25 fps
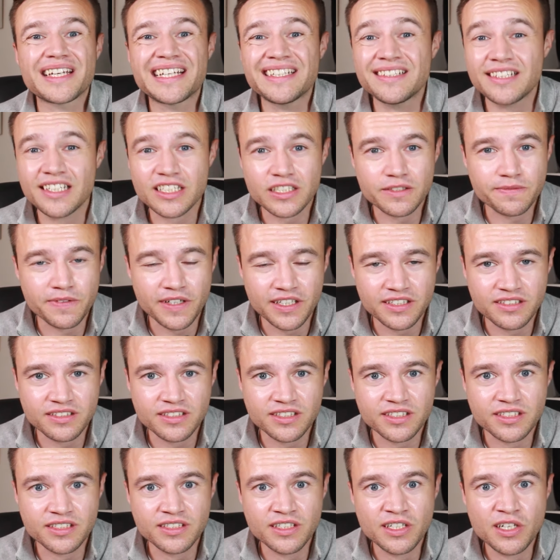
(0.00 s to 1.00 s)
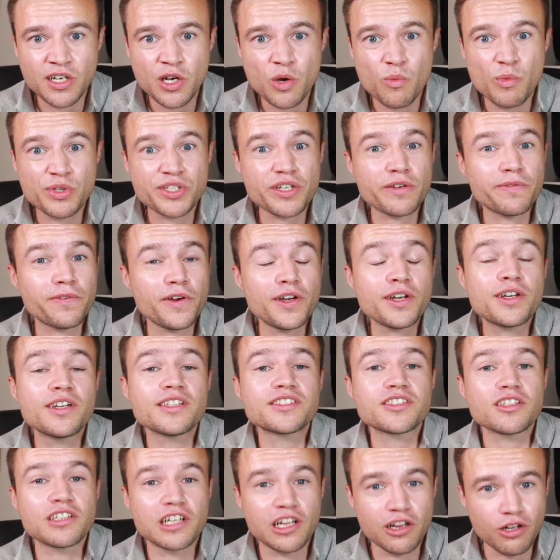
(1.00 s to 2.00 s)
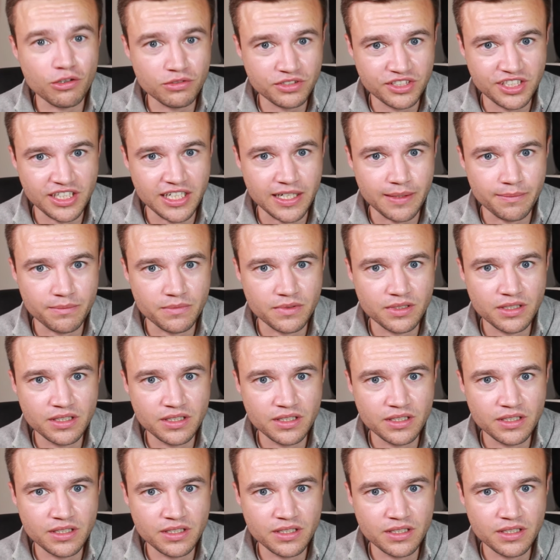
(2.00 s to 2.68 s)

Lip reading: index funds, which are focused on the long term.